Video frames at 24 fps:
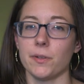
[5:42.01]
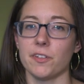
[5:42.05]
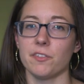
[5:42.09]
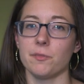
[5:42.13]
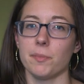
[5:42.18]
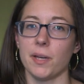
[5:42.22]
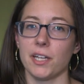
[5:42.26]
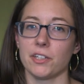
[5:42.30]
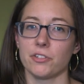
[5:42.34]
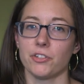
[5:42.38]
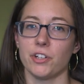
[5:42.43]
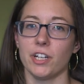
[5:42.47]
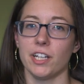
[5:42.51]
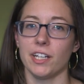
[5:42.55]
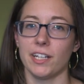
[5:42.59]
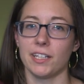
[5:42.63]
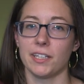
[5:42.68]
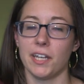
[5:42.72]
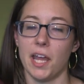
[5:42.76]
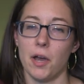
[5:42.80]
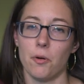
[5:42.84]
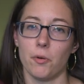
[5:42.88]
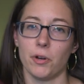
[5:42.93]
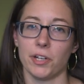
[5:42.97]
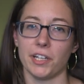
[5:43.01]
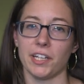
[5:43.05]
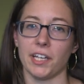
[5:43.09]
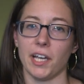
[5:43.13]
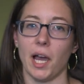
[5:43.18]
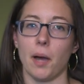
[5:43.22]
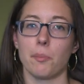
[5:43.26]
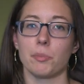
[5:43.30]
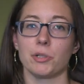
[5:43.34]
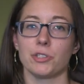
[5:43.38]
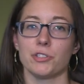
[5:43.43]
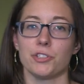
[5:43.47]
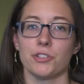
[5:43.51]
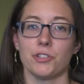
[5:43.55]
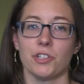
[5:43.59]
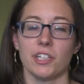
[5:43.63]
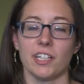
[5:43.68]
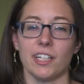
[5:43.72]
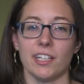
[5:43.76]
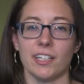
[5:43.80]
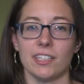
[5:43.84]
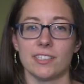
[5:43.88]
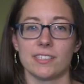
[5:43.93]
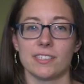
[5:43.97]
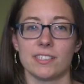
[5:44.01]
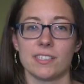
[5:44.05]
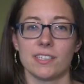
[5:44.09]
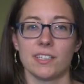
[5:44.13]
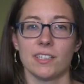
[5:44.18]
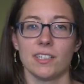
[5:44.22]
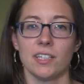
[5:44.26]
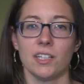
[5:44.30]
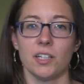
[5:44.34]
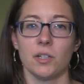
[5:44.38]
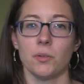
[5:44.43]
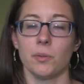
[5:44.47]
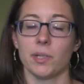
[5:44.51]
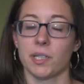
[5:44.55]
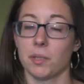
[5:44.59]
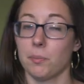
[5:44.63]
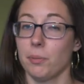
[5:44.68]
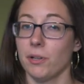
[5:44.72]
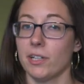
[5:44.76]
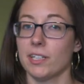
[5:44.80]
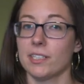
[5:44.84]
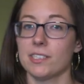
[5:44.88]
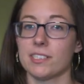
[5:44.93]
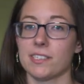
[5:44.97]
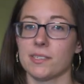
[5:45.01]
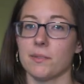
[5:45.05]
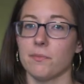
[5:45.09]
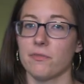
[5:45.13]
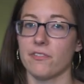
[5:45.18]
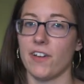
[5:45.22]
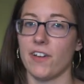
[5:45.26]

we've been creating networking opportunities? We could put it to some